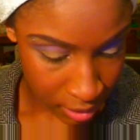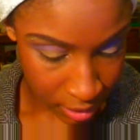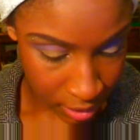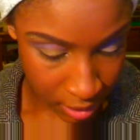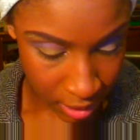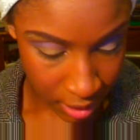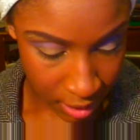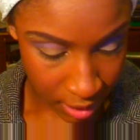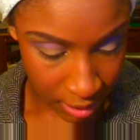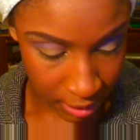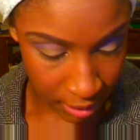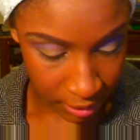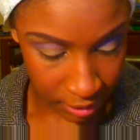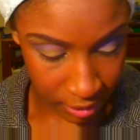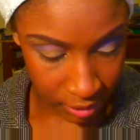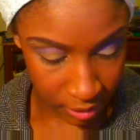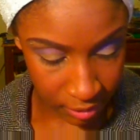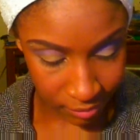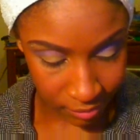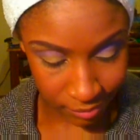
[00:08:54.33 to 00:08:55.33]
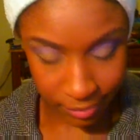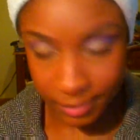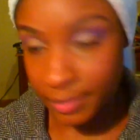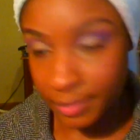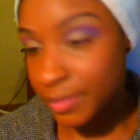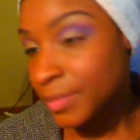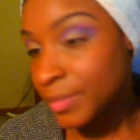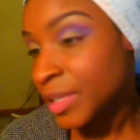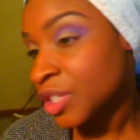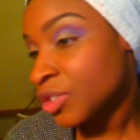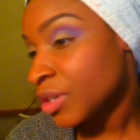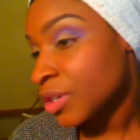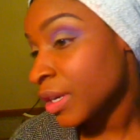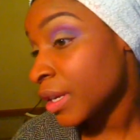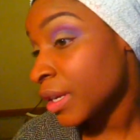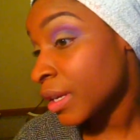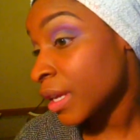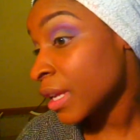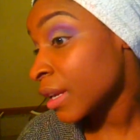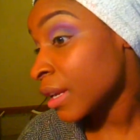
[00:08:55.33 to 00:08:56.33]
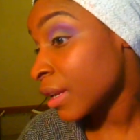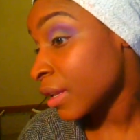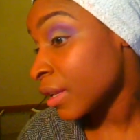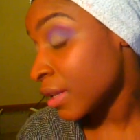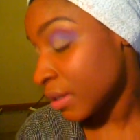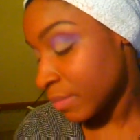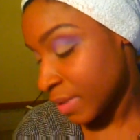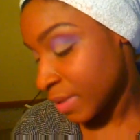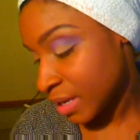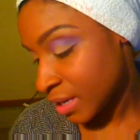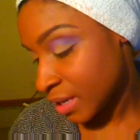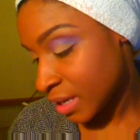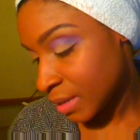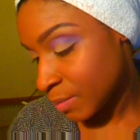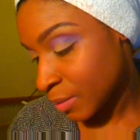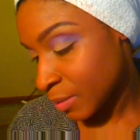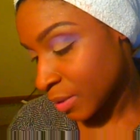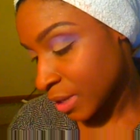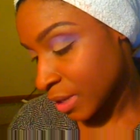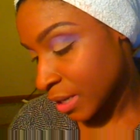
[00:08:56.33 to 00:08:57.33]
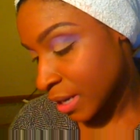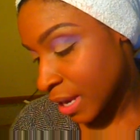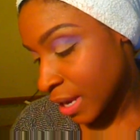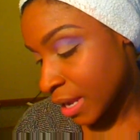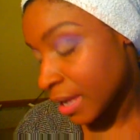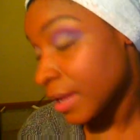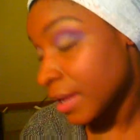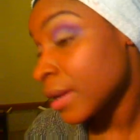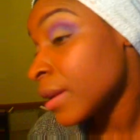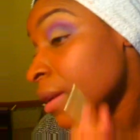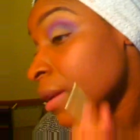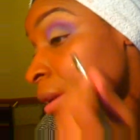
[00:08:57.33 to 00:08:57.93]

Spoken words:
Yeah, let's try to get a little bit deeper than that.